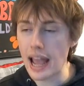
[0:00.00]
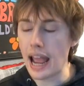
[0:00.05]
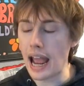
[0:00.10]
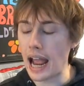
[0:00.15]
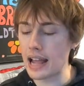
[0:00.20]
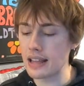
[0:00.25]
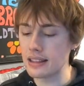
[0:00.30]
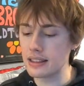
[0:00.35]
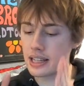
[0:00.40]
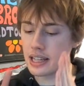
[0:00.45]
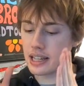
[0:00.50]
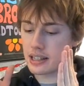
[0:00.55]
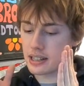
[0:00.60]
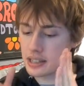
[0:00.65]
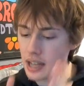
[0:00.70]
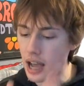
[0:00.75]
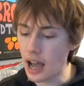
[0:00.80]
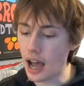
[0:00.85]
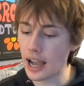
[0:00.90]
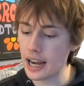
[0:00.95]
And the
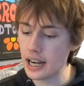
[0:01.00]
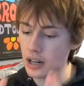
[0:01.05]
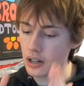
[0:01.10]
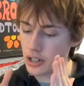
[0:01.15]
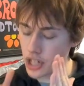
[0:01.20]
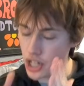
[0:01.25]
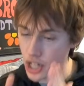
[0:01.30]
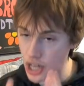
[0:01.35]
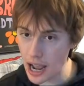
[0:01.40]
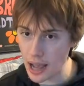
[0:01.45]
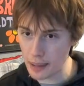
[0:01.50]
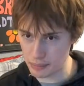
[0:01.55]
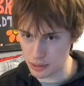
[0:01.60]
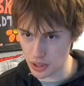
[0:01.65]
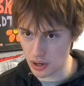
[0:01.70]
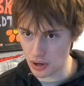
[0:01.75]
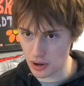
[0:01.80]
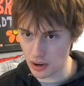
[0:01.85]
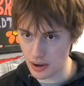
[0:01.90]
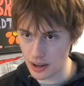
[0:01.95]
entire
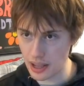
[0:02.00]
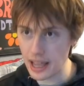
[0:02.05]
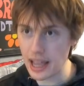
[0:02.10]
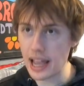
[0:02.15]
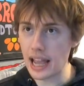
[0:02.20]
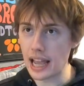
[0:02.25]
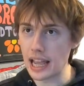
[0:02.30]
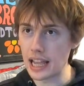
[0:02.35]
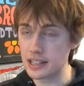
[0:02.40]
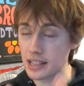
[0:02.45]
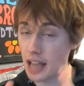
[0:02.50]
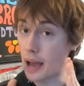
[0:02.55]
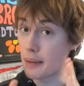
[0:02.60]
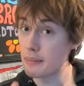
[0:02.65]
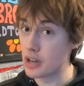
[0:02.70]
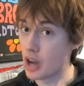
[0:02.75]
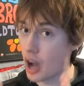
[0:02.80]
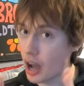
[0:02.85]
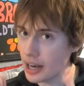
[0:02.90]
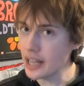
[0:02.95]
chapter is, I'm
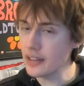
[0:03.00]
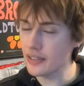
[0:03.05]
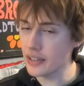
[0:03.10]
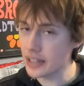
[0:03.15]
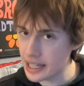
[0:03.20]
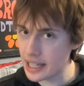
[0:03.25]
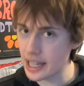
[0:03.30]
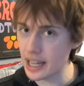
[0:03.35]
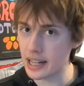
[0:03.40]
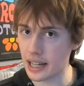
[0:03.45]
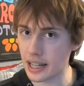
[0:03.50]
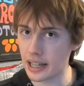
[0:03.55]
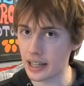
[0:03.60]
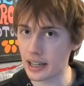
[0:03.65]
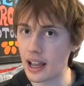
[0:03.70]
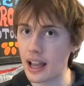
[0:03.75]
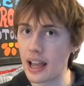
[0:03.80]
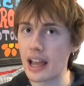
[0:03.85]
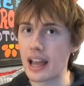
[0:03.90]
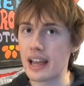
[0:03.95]
not even kidding,
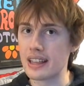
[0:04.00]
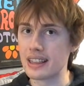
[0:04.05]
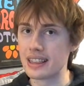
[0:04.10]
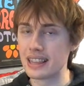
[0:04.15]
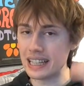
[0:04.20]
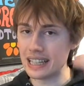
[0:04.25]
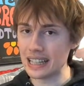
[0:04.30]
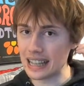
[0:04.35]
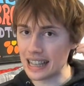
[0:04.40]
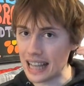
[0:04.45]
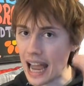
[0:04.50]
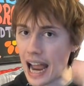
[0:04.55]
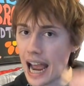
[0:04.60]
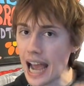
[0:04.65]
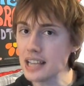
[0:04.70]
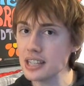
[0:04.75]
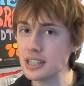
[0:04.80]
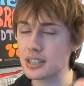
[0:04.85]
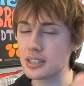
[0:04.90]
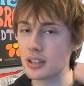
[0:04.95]
the
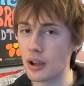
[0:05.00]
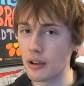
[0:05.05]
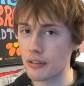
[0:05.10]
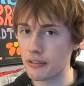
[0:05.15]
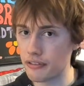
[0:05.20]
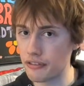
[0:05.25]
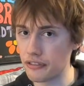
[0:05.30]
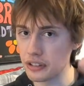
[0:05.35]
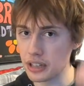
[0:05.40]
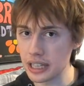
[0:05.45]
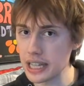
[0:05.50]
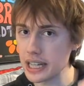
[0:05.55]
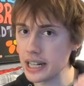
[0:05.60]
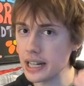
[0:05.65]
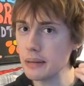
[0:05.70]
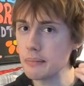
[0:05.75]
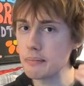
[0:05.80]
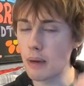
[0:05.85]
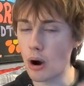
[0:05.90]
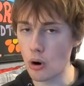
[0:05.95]
last
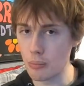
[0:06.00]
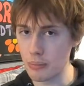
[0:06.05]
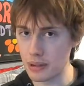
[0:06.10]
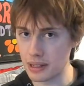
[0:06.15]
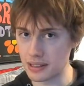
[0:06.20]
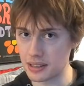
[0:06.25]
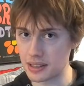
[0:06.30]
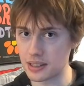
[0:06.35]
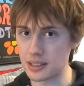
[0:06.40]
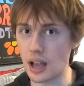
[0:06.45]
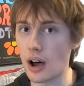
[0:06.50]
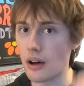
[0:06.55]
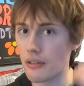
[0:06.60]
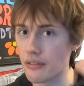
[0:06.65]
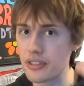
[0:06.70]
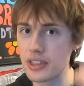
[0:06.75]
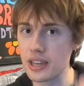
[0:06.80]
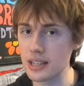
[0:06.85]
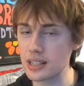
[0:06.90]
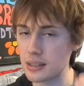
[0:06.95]
fleeting moments of
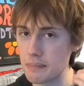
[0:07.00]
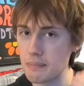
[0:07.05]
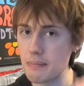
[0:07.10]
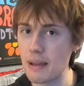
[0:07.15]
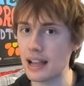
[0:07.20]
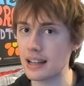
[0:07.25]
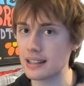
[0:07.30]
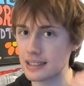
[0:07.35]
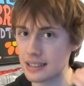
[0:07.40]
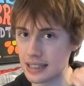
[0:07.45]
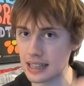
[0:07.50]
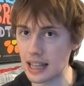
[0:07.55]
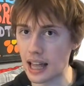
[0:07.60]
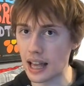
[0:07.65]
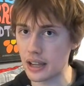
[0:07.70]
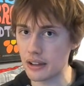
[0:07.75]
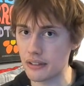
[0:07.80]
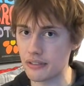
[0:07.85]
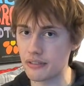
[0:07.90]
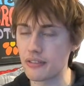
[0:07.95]
this man's
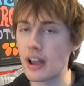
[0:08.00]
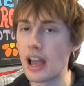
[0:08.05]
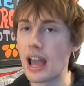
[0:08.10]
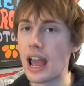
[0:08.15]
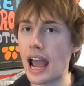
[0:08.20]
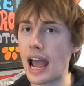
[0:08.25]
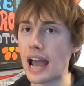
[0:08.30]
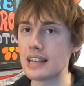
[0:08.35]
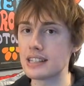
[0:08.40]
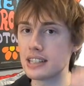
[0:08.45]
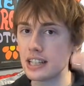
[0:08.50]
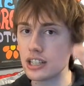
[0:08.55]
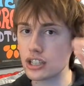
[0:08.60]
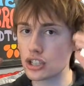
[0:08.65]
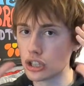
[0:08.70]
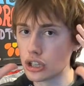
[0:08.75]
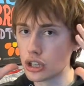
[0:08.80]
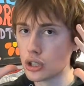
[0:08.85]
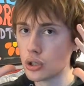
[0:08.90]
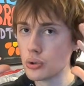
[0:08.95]
life as he's
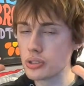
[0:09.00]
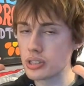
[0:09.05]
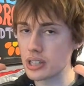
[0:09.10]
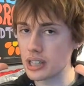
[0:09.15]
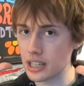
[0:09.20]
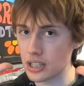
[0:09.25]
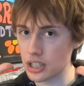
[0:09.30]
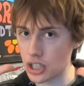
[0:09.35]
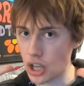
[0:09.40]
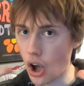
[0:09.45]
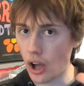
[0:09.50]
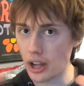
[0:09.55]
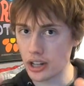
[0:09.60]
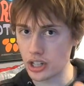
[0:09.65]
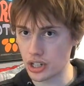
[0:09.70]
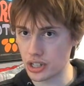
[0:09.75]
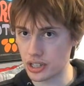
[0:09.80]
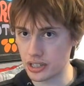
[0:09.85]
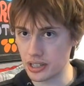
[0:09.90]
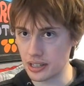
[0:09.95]
losing his
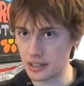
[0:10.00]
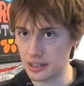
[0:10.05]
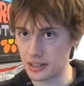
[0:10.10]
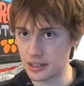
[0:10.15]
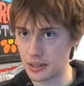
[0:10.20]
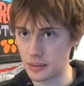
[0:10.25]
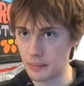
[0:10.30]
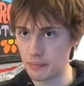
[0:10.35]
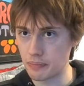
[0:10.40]
consciousness,